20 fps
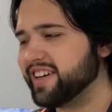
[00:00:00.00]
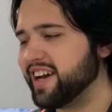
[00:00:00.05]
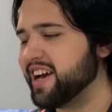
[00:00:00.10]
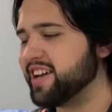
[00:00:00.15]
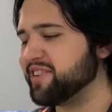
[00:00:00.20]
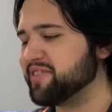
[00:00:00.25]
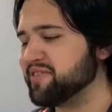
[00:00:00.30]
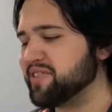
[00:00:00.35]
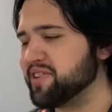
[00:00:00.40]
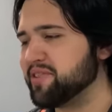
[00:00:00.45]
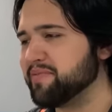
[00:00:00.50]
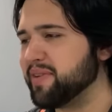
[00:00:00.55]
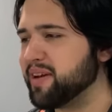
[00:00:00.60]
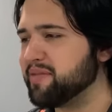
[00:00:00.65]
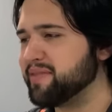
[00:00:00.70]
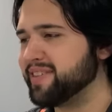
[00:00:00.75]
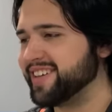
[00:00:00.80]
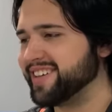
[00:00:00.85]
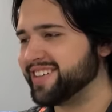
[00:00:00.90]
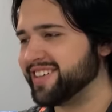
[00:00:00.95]
I don't know,
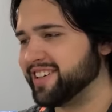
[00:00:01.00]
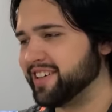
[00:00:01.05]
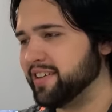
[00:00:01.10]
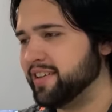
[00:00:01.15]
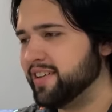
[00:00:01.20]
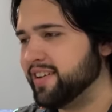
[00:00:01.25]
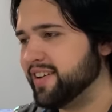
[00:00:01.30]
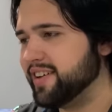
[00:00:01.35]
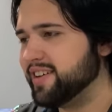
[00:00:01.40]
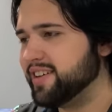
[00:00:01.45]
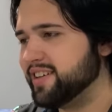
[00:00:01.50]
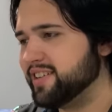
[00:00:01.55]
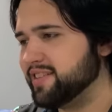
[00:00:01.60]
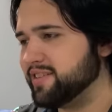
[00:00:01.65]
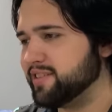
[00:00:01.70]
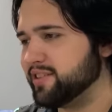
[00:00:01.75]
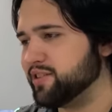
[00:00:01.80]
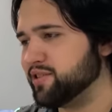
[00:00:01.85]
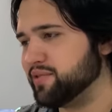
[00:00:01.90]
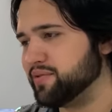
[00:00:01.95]
maybe in a
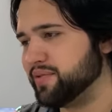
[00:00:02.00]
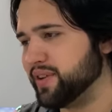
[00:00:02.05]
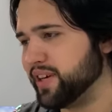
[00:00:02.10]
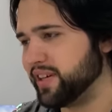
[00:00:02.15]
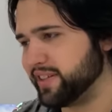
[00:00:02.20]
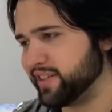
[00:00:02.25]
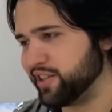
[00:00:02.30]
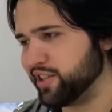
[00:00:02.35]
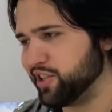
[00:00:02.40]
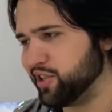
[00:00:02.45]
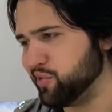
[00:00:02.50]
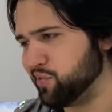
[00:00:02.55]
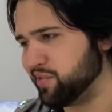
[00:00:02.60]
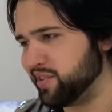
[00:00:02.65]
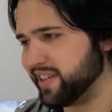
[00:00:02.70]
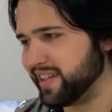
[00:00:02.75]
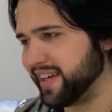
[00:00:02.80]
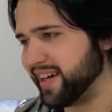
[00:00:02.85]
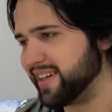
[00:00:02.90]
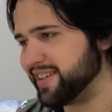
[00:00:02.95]
little fun,
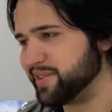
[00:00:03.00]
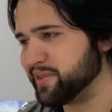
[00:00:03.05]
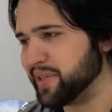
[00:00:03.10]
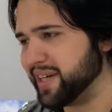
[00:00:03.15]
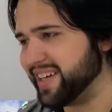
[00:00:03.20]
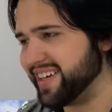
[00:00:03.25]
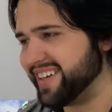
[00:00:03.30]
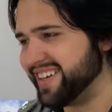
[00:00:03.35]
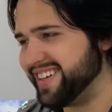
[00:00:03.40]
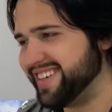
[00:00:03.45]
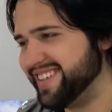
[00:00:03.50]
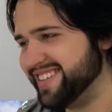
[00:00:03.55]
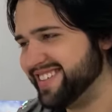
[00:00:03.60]
cutesy kind of way.